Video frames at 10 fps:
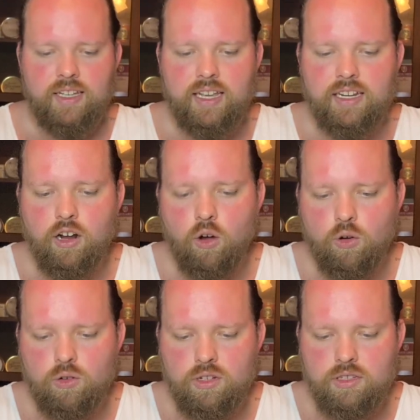In a
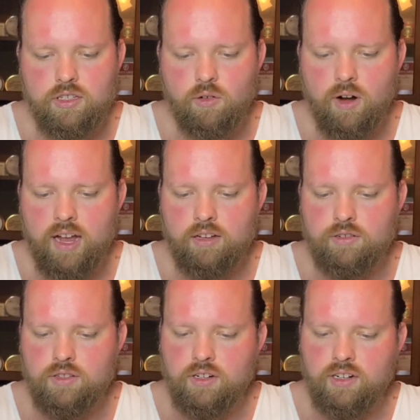hole in the
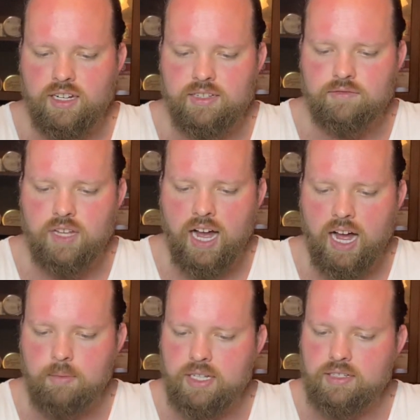ground there lived a
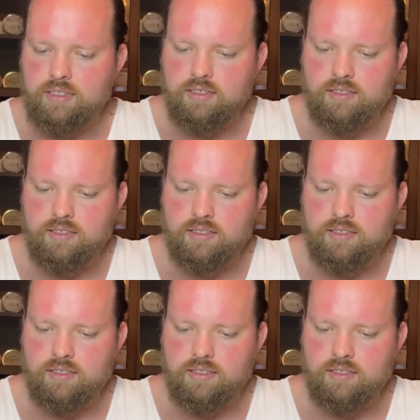hobbit,